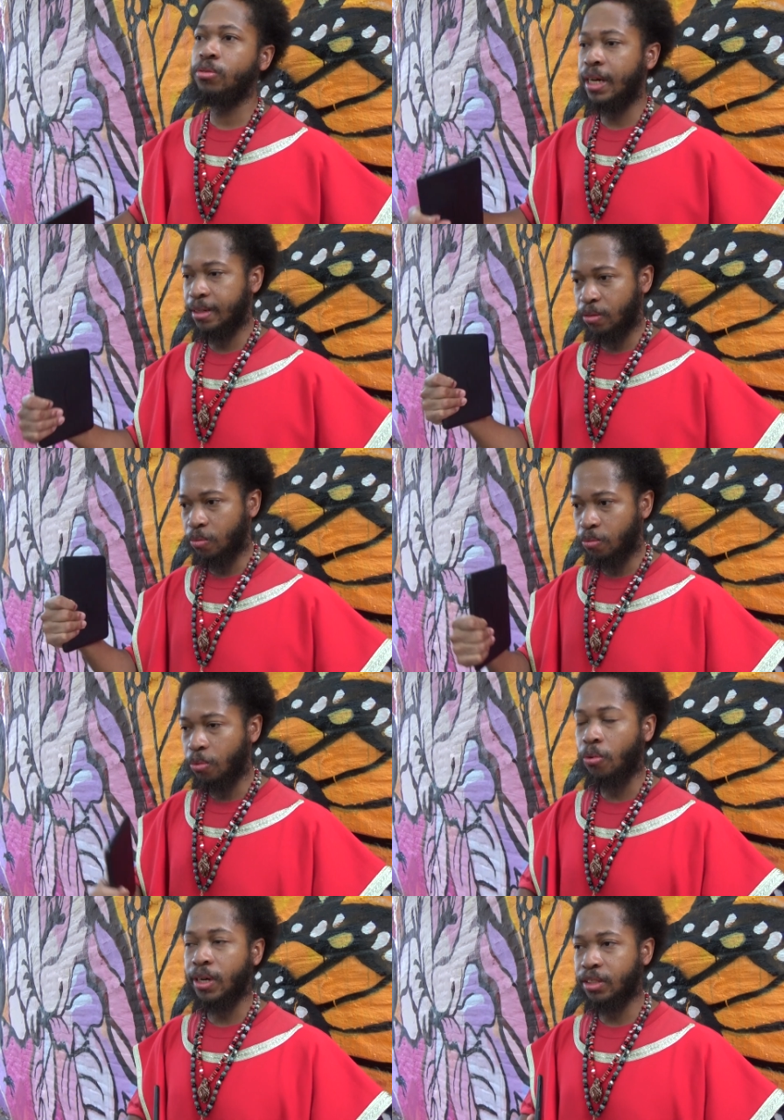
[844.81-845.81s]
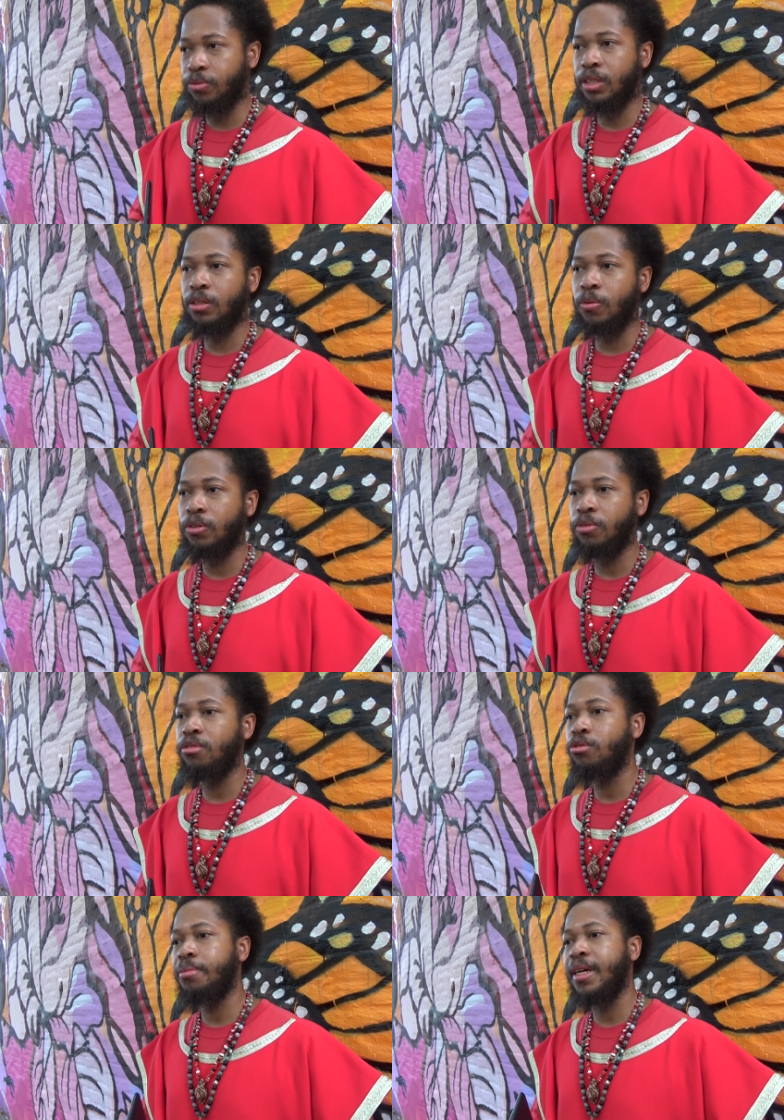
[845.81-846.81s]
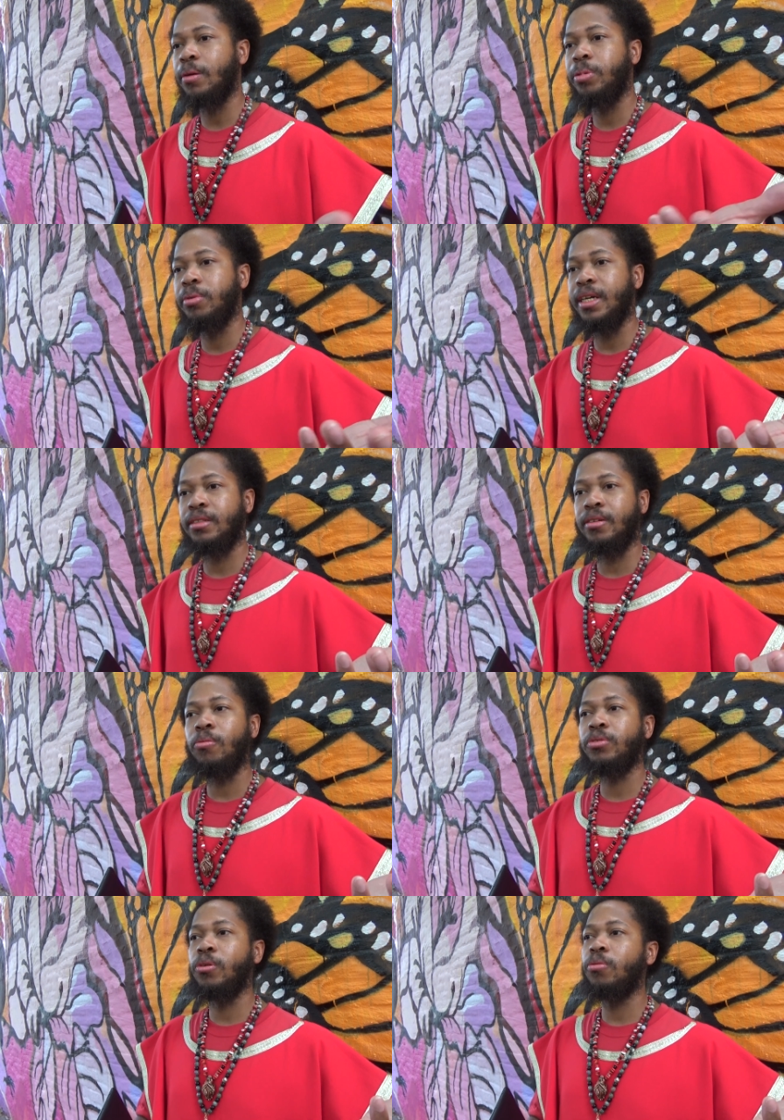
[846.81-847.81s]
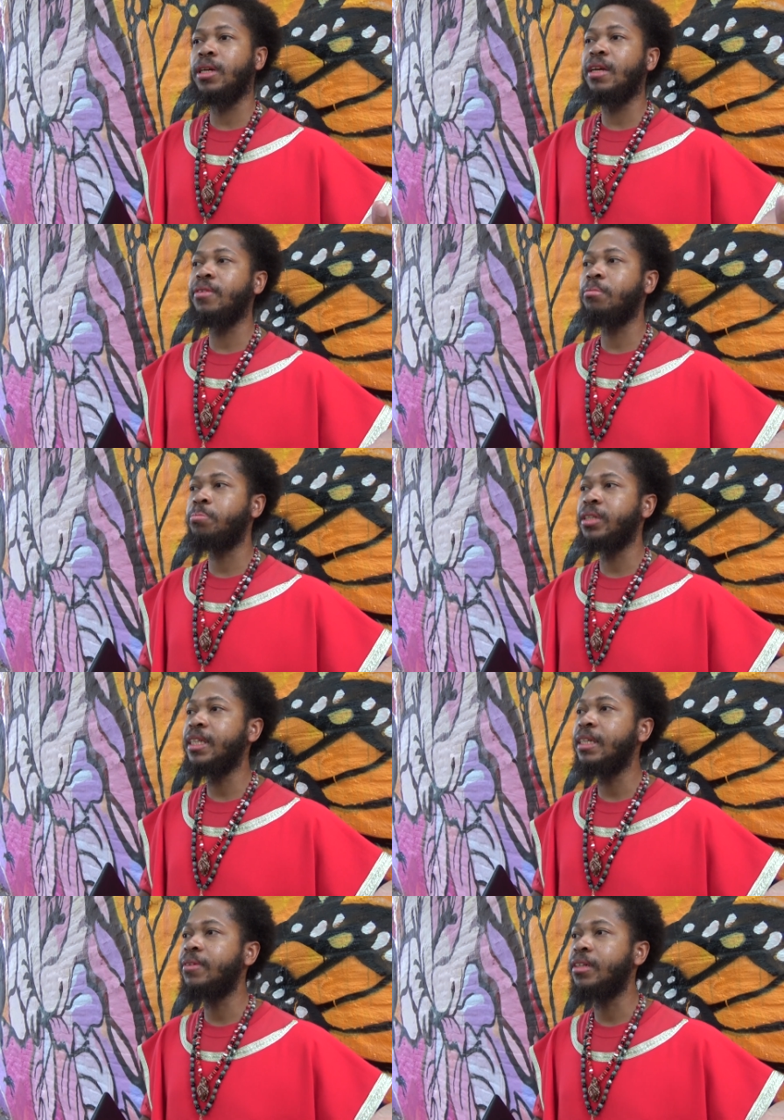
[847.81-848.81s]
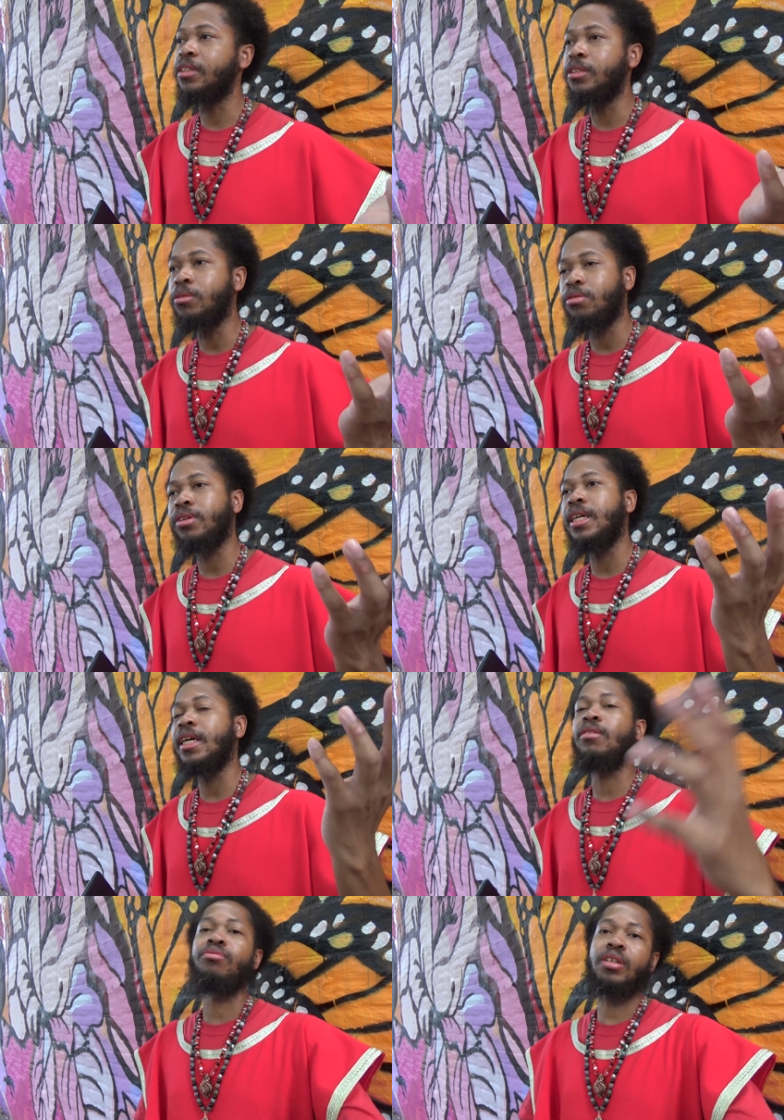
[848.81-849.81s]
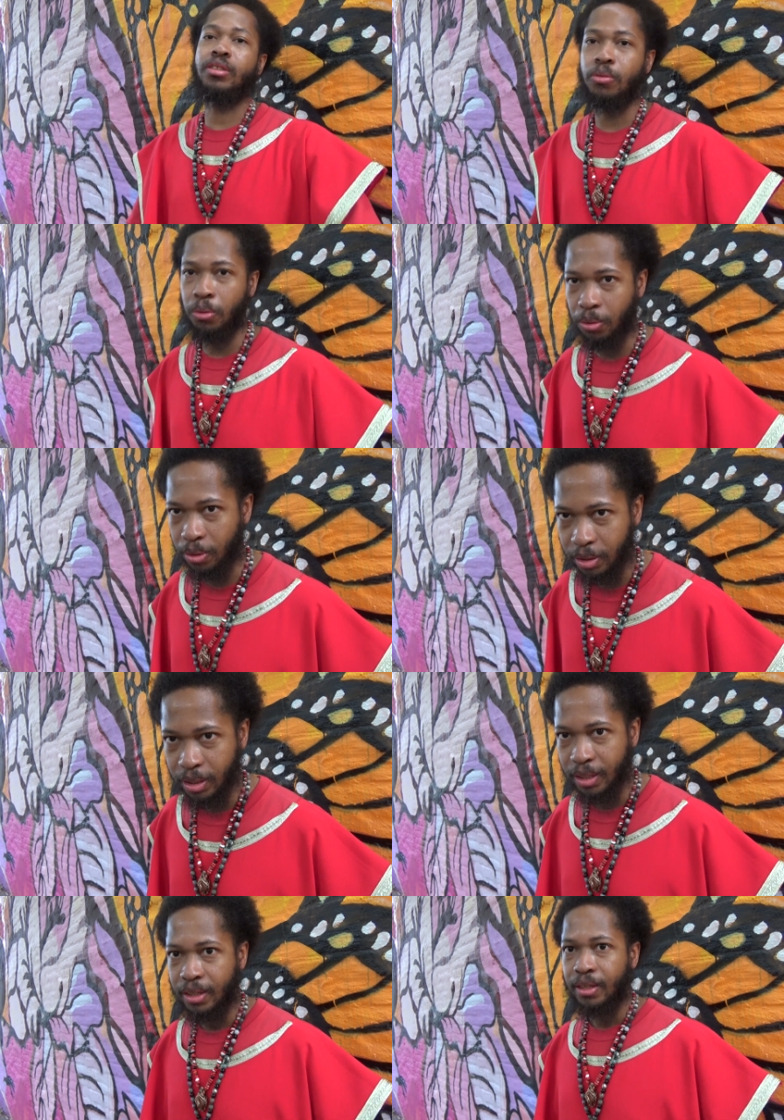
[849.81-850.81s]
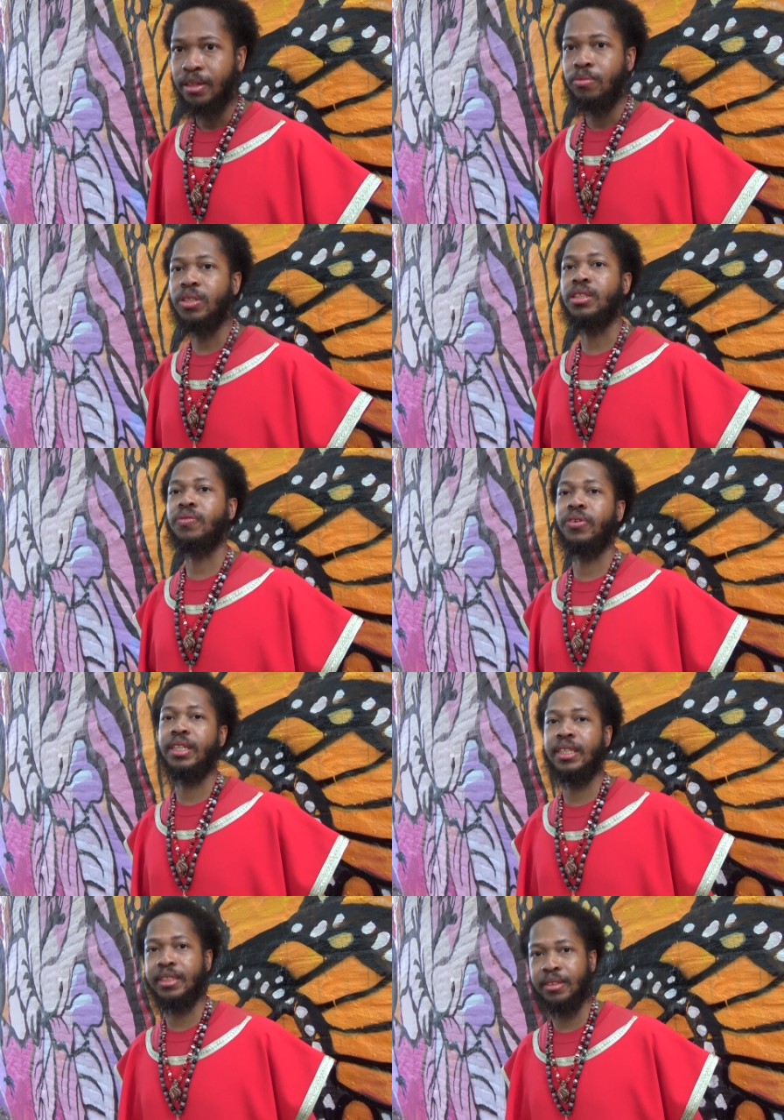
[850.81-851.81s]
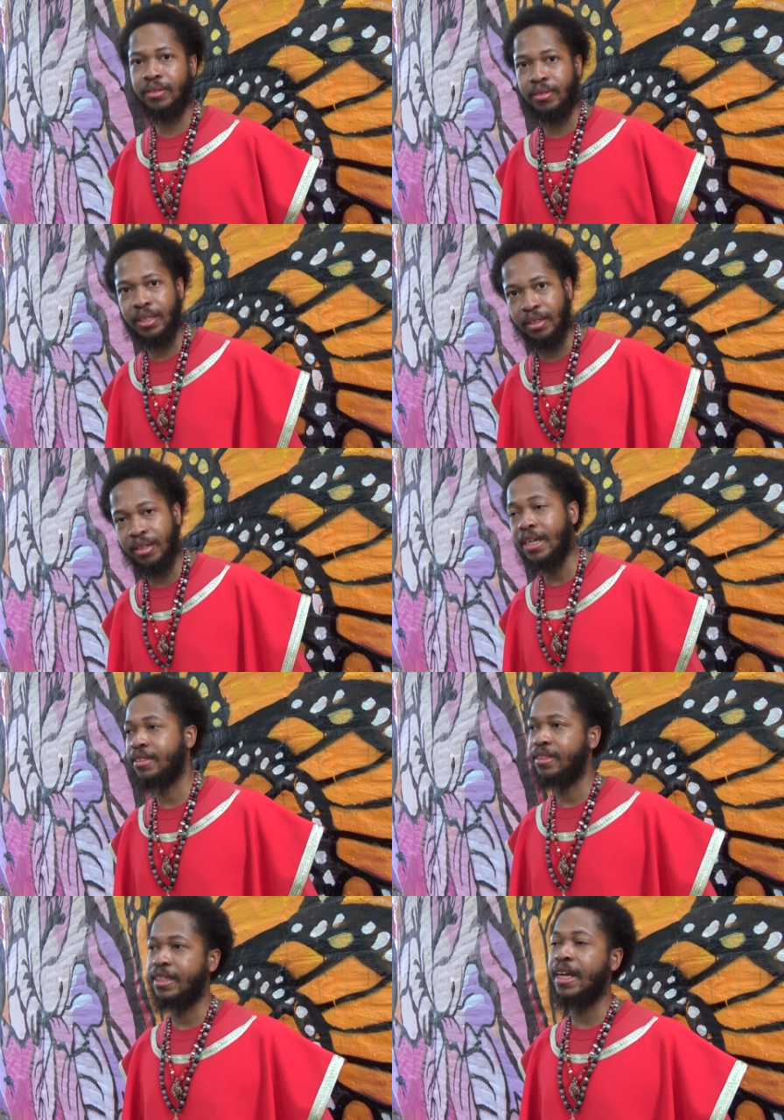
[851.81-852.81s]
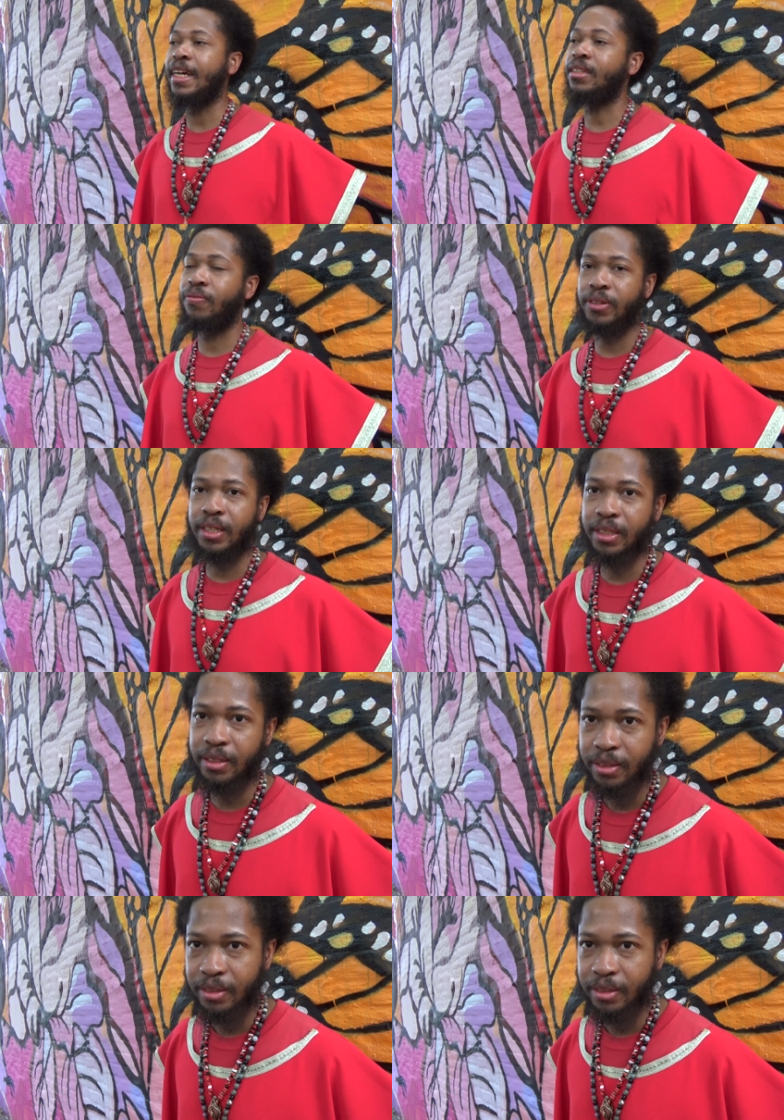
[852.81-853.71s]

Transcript: You got war that's really going on. You, you even got people that don't, don't even believe in the Ukraine and Russia war which is funny as all hell. That's now that's funny.